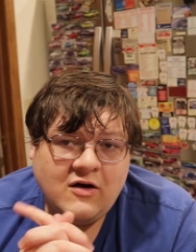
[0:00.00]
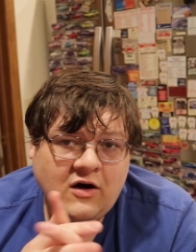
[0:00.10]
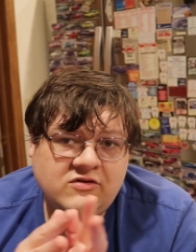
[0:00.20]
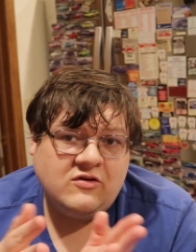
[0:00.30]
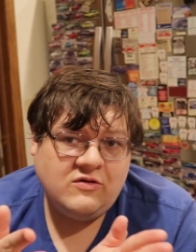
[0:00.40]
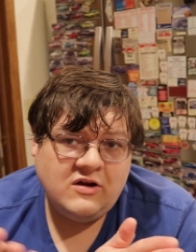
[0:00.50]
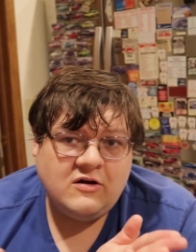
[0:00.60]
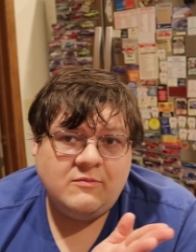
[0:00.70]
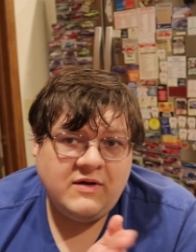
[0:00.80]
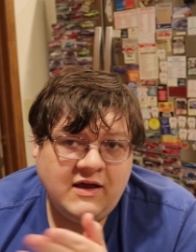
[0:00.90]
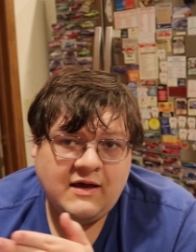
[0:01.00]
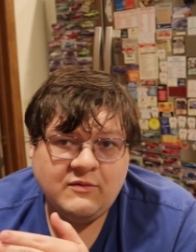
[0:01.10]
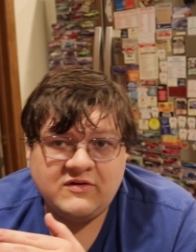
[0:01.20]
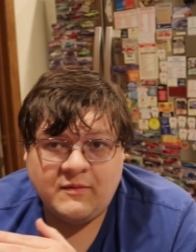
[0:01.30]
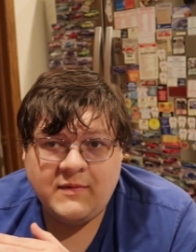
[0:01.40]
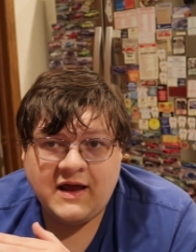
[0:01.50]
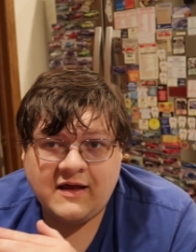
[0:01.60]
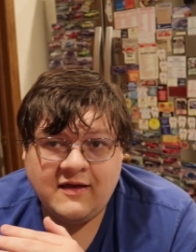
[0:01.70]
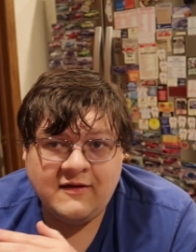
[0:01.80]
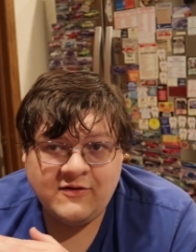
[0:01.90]
Also, you know, being able to
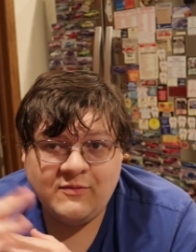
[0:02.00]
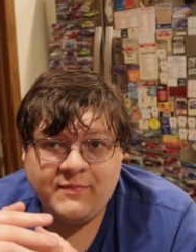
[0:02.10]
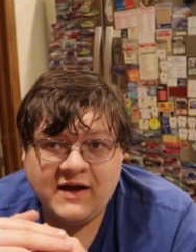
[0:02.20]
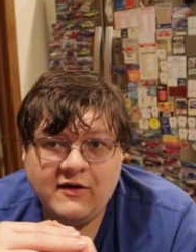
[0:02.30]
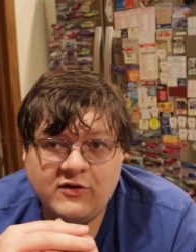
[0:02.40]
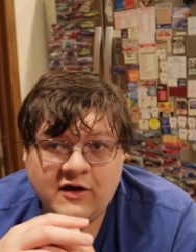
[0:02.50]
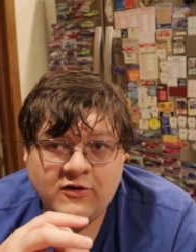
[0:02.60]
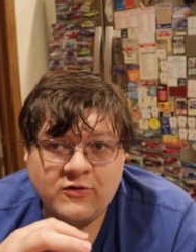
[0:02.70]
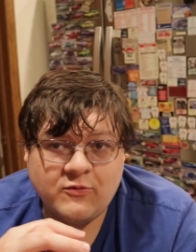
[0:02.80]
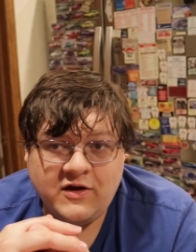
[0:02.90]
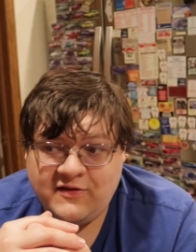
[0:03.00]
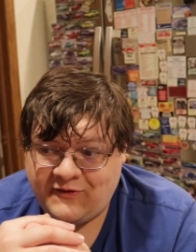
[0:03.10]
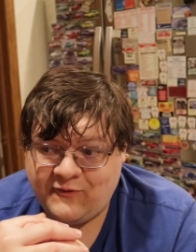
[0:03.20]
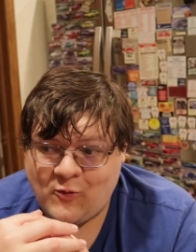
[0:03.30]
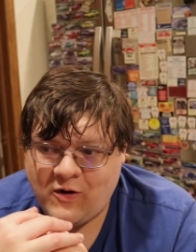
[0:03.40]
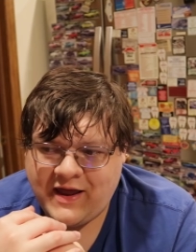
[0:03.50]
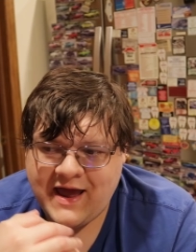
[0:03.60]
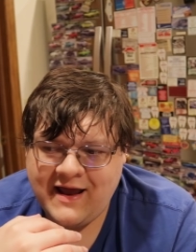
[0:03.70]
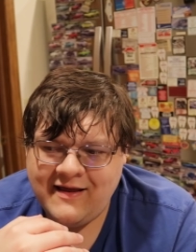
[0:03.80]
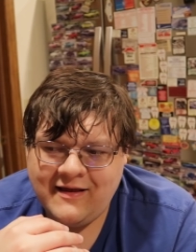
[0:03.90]
make the Big Link 3 that's
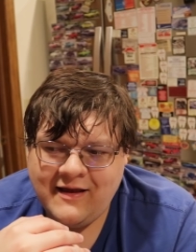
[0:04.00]
4K,